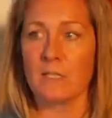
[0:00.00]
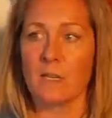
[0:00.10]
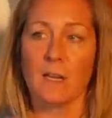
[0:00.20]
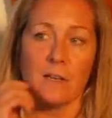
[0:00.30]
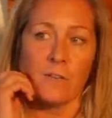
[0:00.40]
to
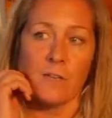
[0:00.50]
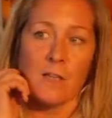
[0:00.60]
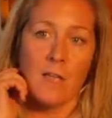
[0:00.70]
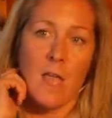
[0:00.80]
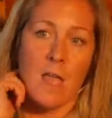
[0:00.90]
kind of
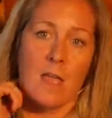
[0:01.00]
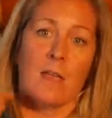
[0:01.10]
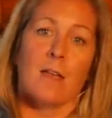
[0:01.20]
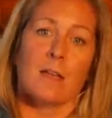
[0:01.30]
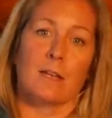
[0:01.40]

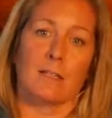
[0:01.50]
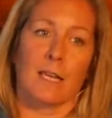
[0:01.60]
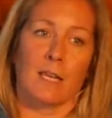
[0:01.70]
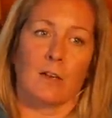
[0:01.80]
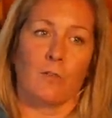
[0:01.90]

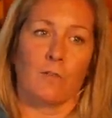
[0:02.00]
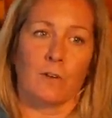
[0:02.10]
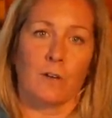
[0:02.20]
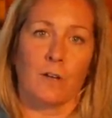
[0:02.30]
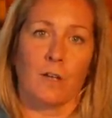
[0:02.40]
take
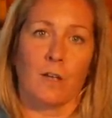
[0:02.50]
over